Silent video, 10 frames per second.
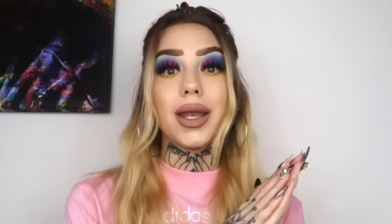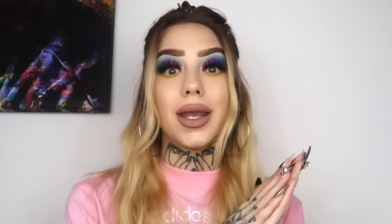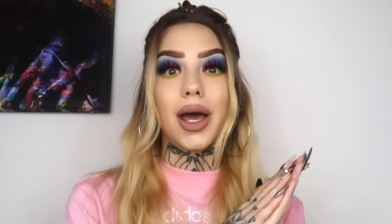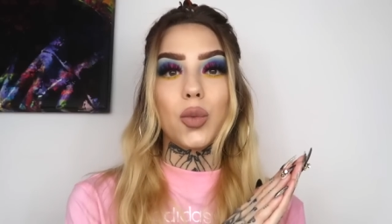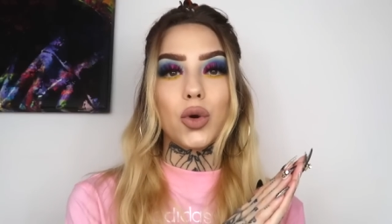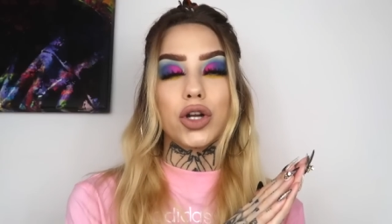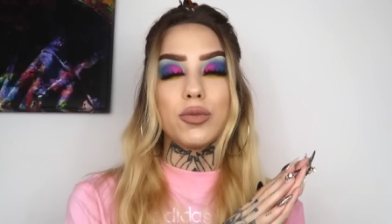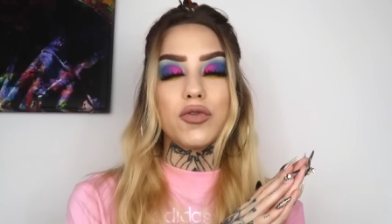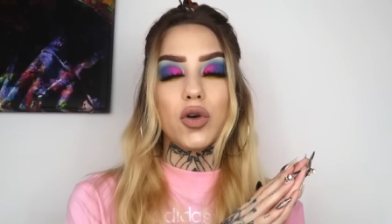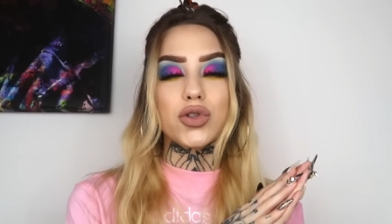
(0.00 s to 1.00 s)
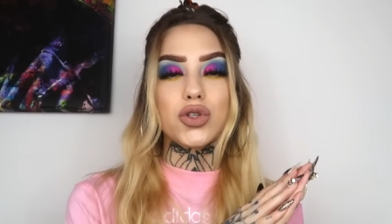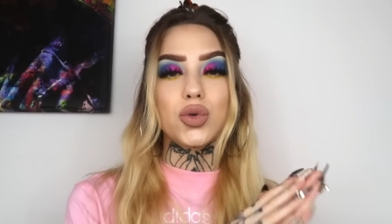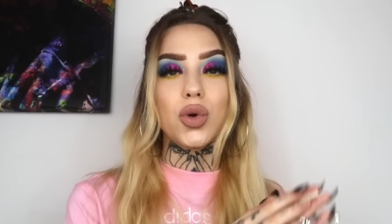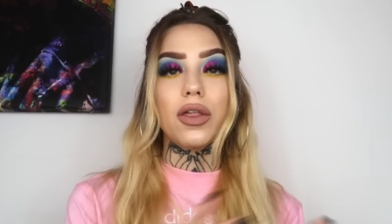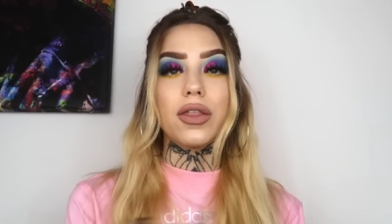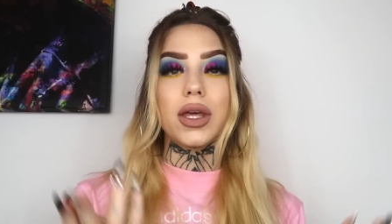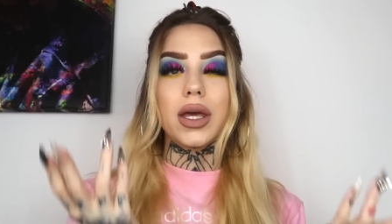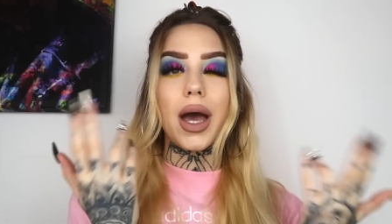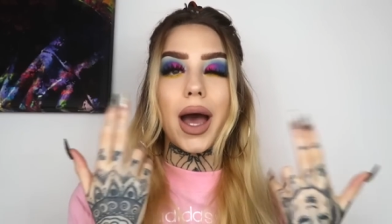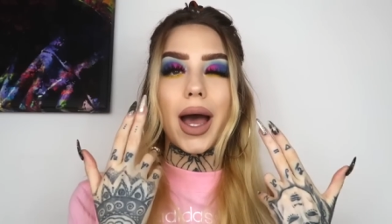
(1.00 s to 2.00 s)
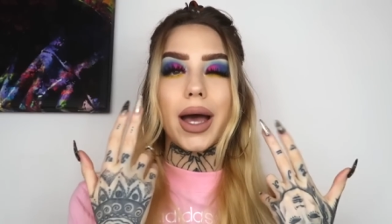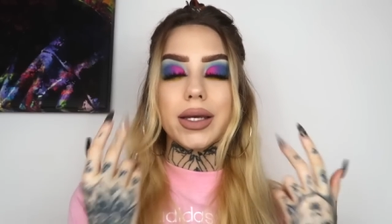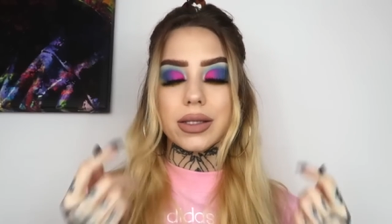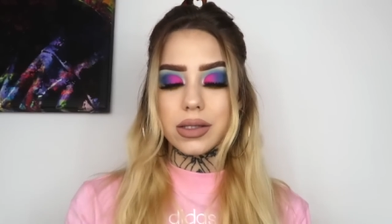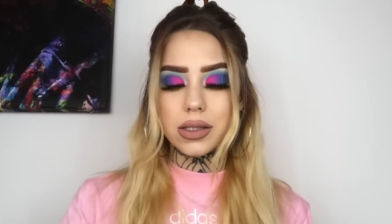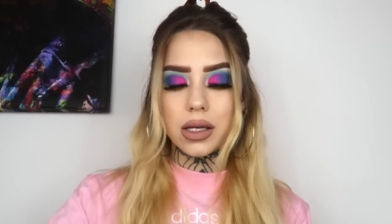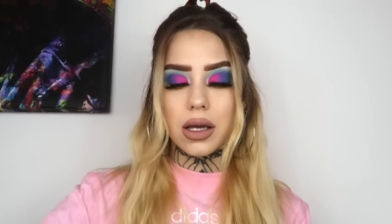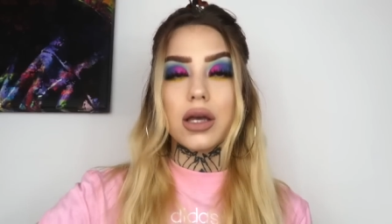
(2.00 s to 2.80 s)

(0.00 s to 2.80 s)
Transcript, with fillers: Now we're gonna move on to the eyes.